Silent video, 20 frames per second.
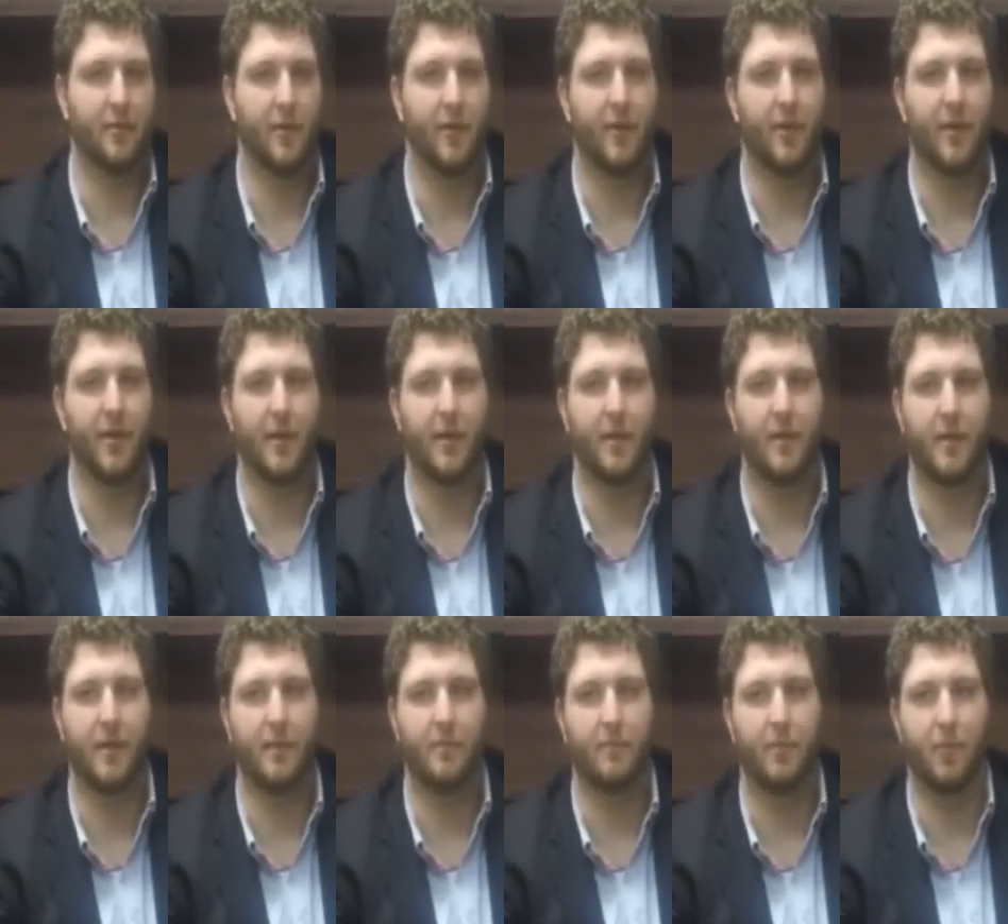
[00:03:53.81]
community
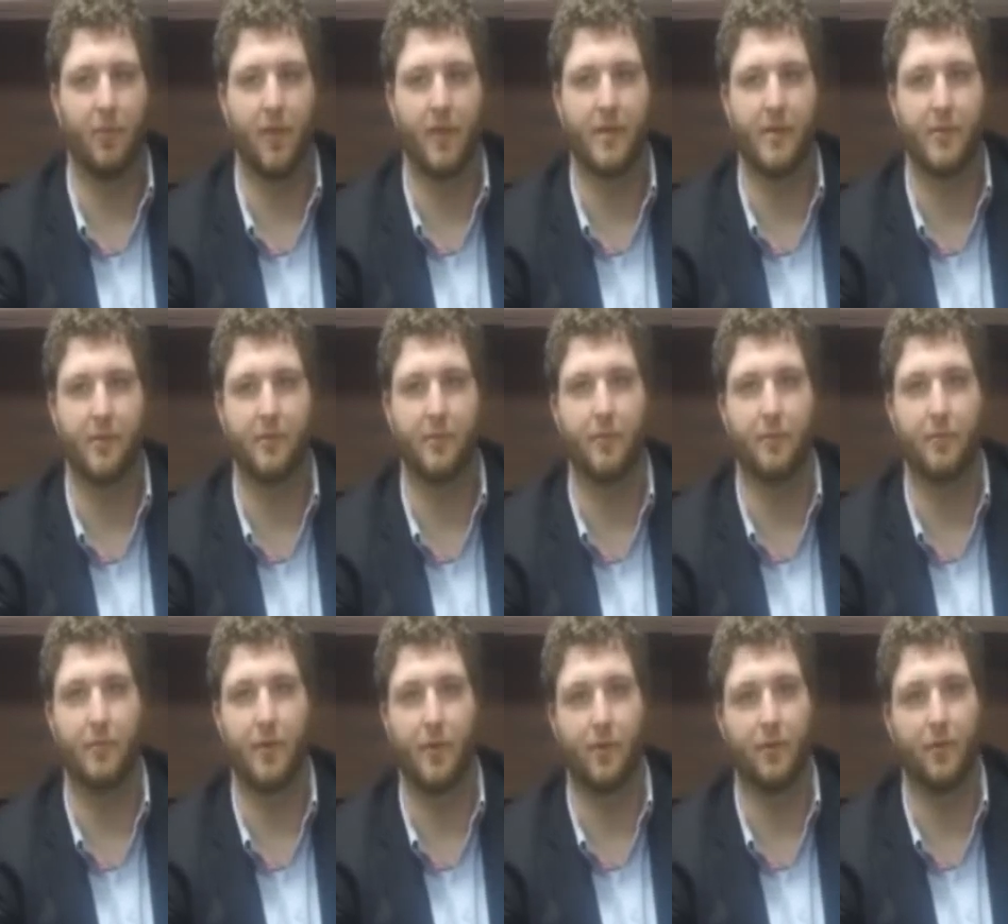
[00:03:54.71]
points to
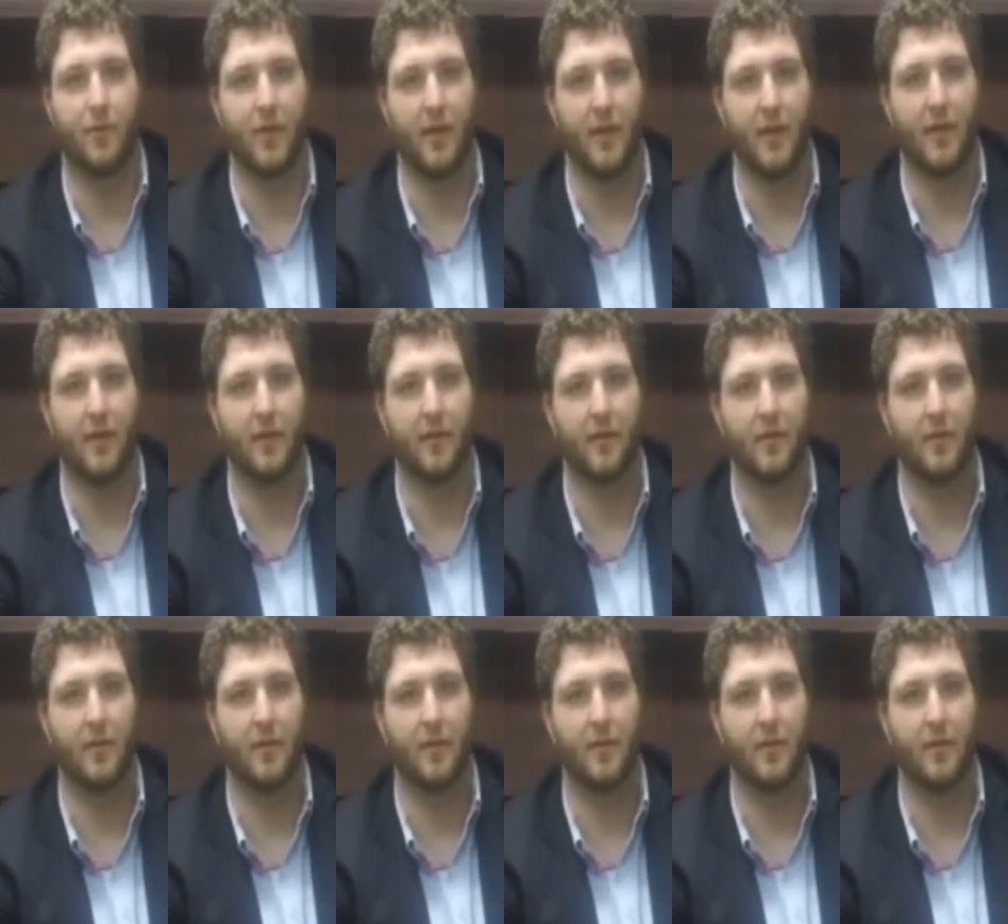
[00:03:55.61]
Euclid